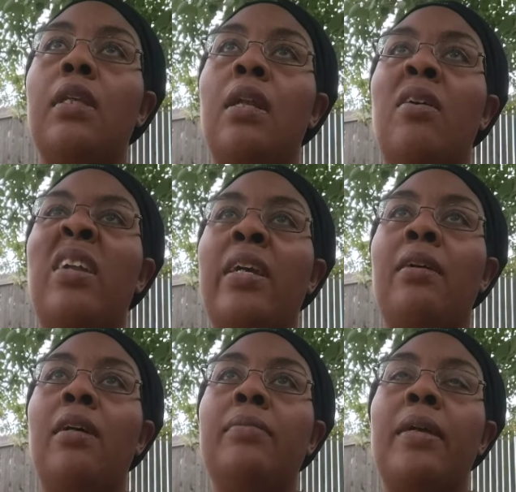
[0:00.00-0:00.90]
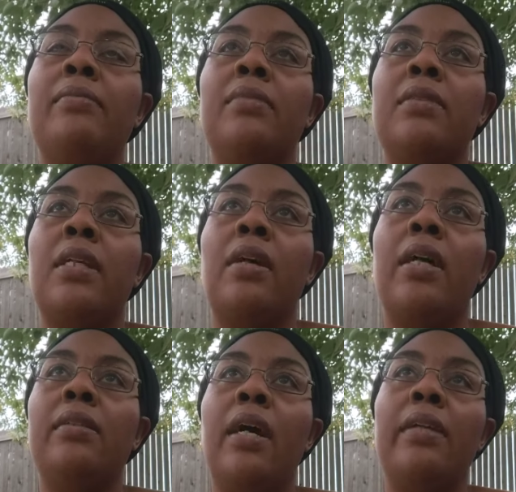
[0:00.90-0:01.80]
you know, and I called my, you know, I,
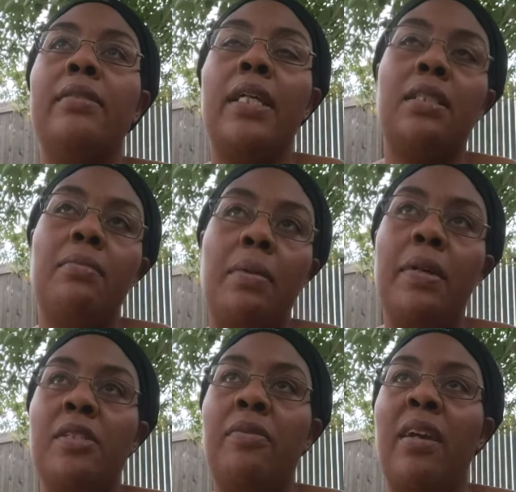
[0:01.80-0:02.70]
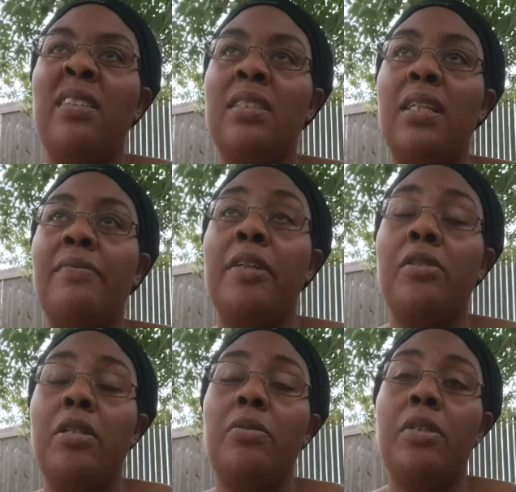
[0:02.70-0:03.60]
I texted my best friend because I figured
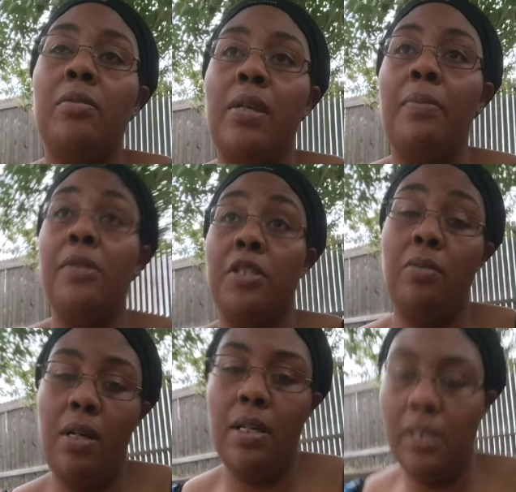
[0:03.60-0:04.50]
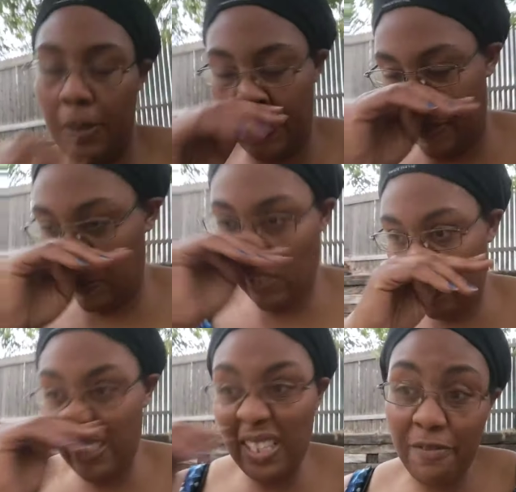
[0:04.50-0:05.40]
she would still be up and she was. And so she's
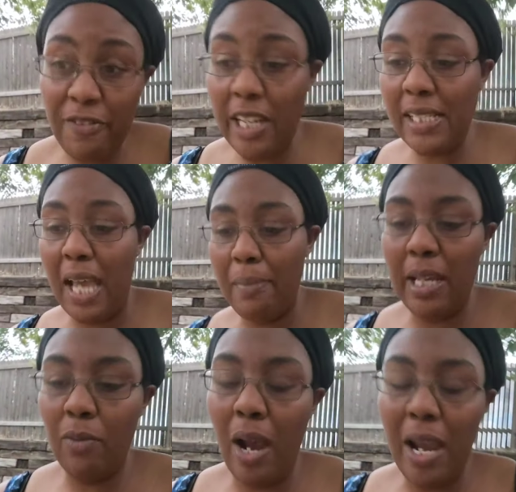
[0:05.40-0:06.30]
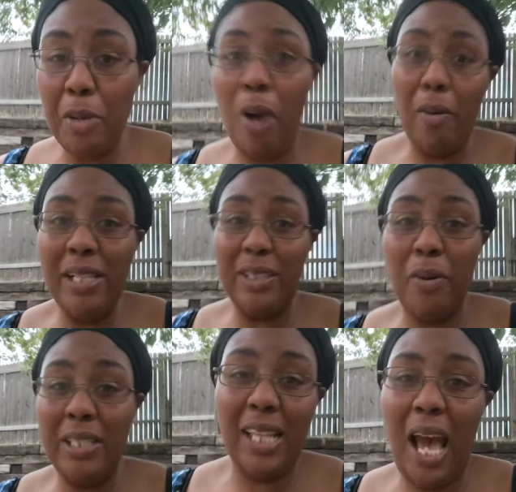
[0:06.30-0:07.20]
like, what the fuck is happening? Why are you always
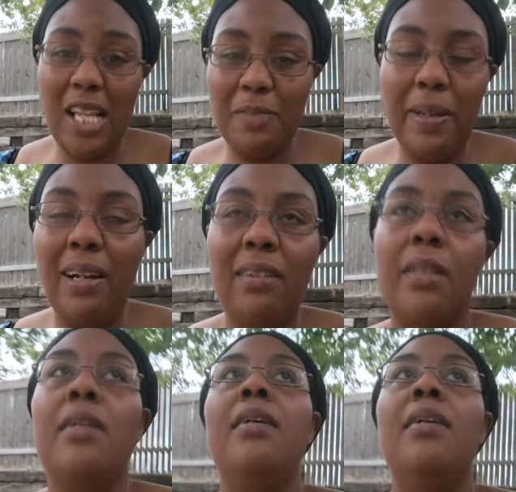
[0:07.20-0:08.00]
going to the hospital?